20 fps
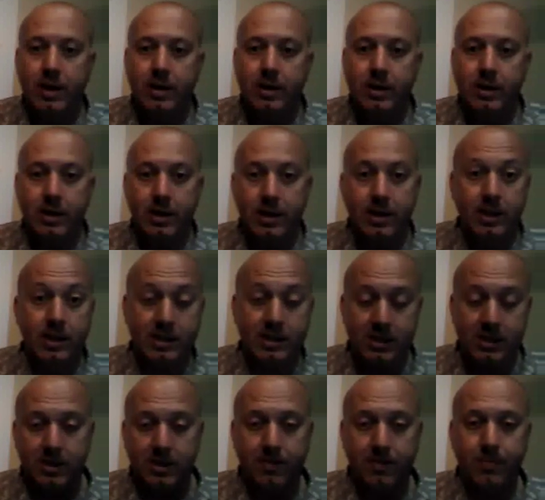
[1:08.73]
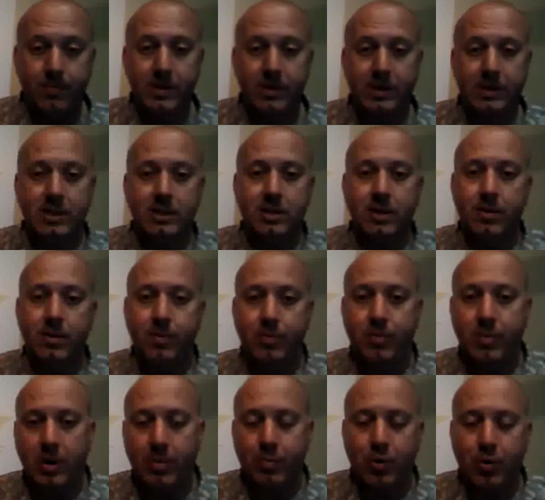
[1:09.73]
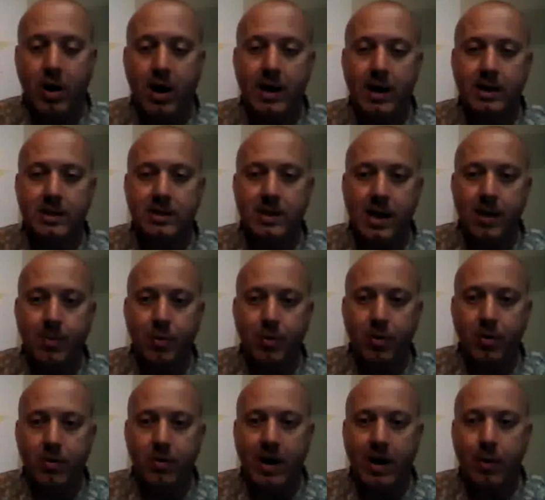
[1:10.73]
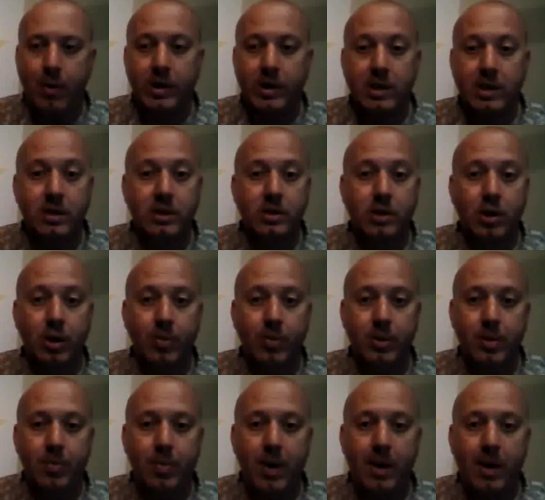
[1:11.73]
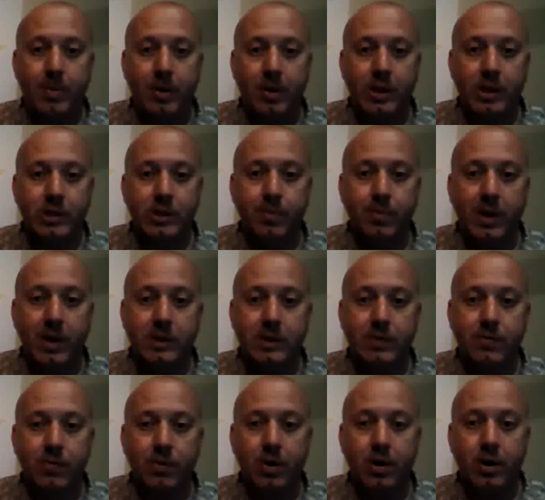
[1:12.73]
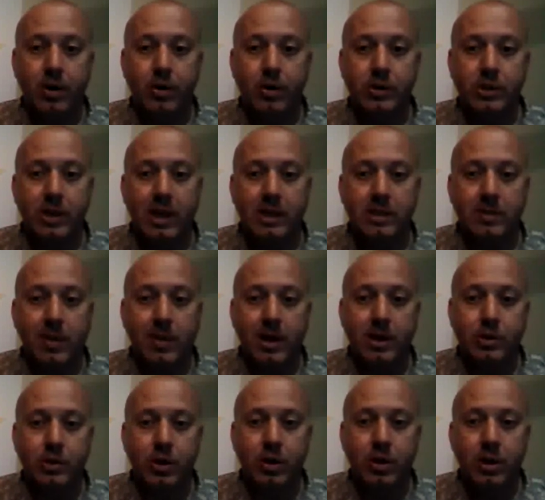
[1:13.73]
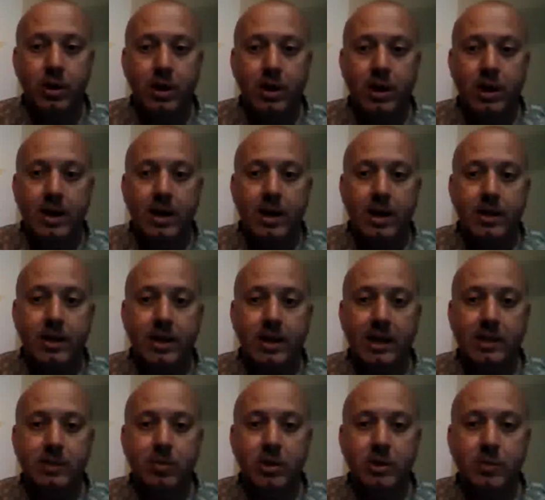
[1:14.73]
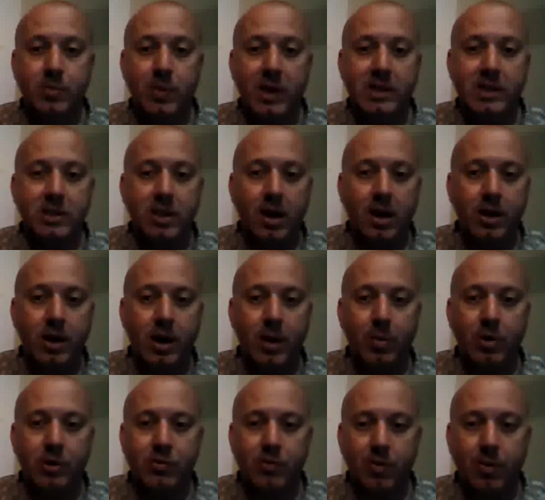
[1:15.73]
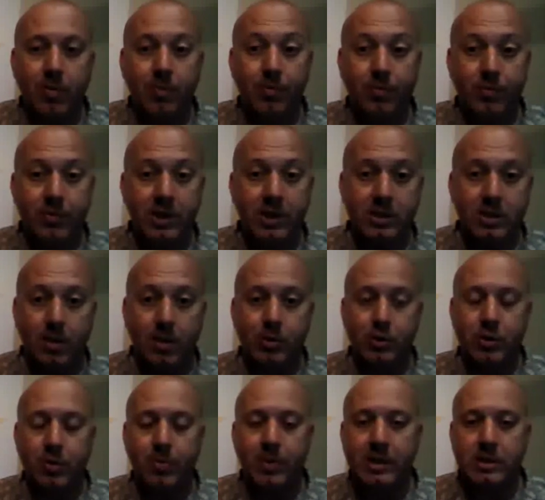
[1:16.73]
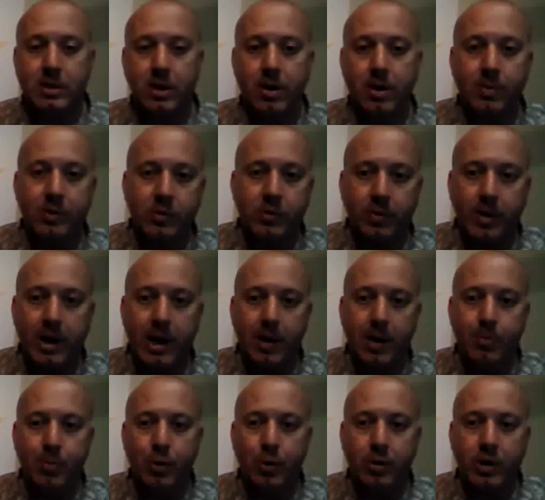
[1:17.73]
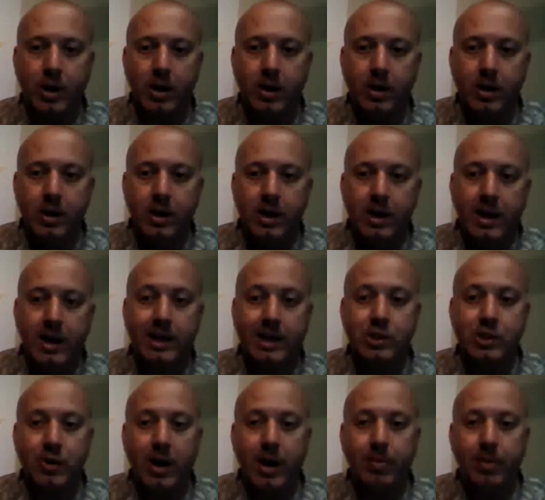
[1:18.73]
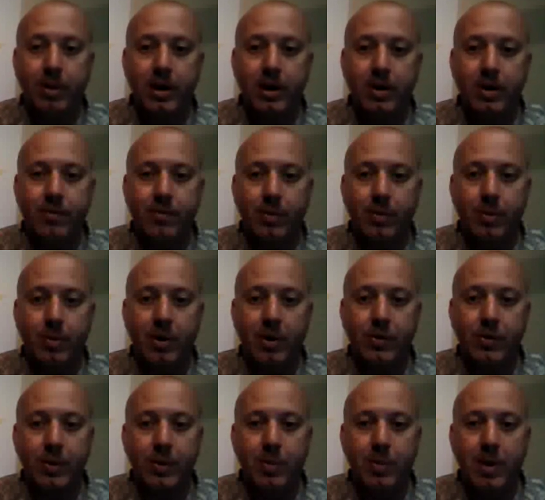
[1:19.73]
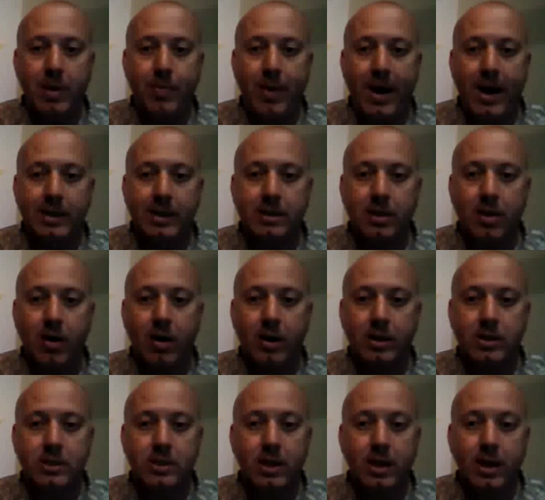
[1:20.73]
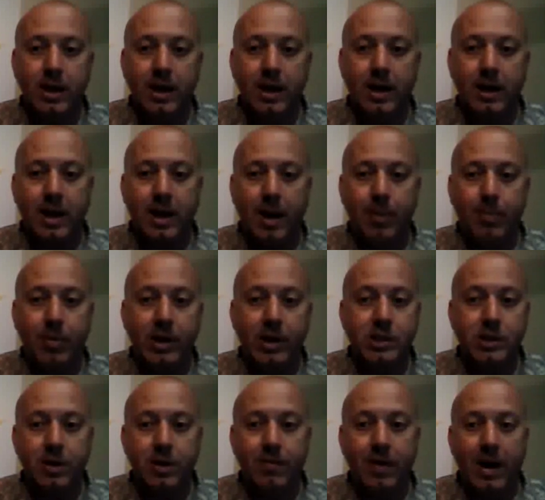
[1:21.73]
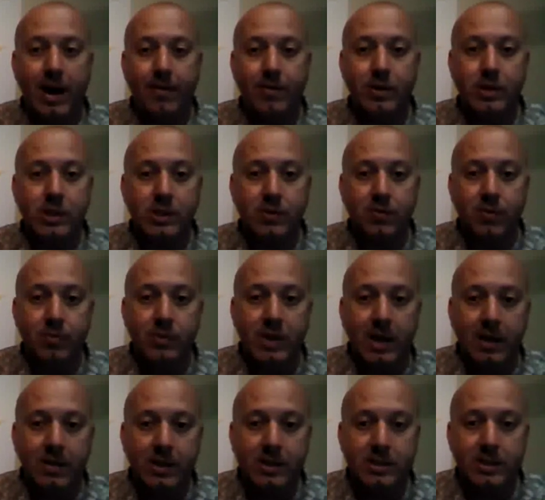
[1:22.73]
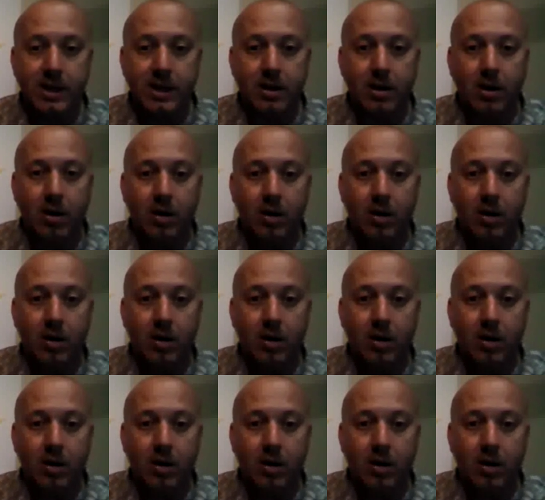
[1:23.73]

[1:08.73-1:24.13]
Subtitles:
And this is a broad example of how we can determine the population base for a nurse case manager. The estimate is based on these numbers are based on numbers from Kambuka, extrapolated from the monthly MedPass logs and a compilation of averages from daily sick call.